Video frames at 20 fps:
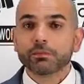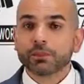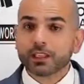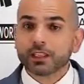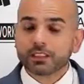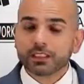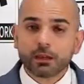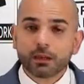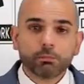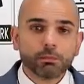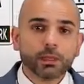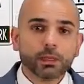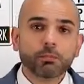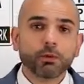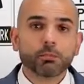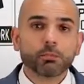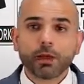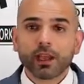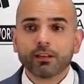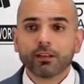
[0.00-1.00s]
Some
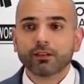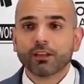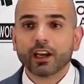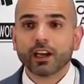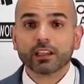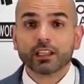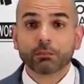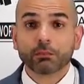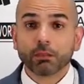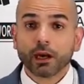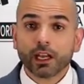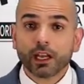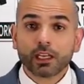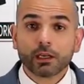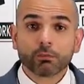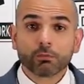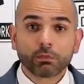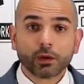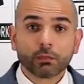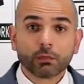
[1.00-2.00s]
people may find that buying
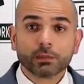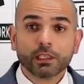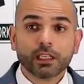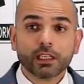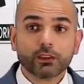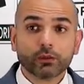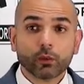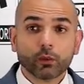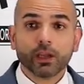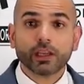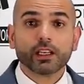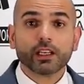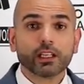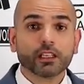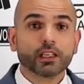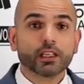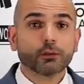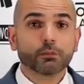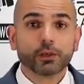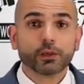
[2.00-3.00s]
a property quickly
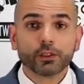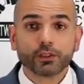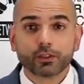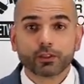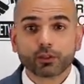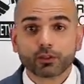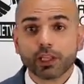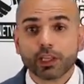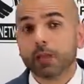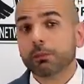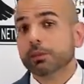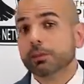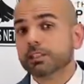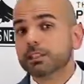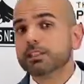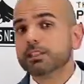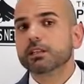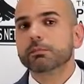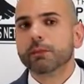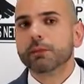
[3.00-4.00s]
in their personal name
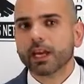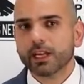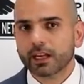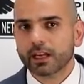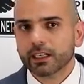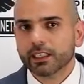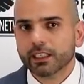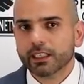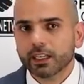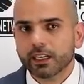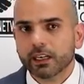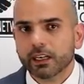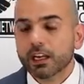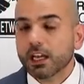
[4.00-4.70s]
isn't a bad idea,